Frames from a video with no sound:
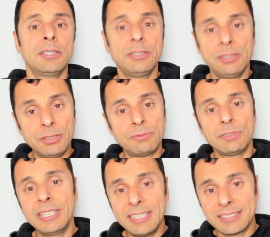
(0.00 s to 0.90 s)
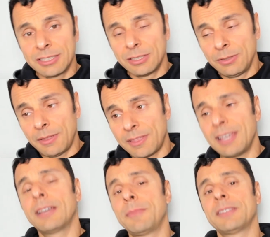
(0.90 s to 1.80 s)
You really need to
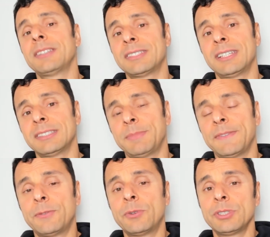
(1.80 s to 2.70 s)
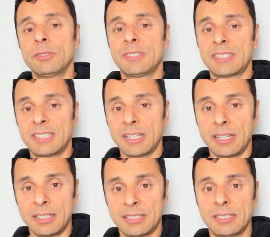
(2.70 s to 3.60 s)
think about these things before you
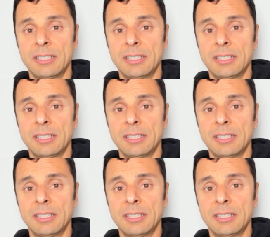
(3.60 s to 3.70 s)
start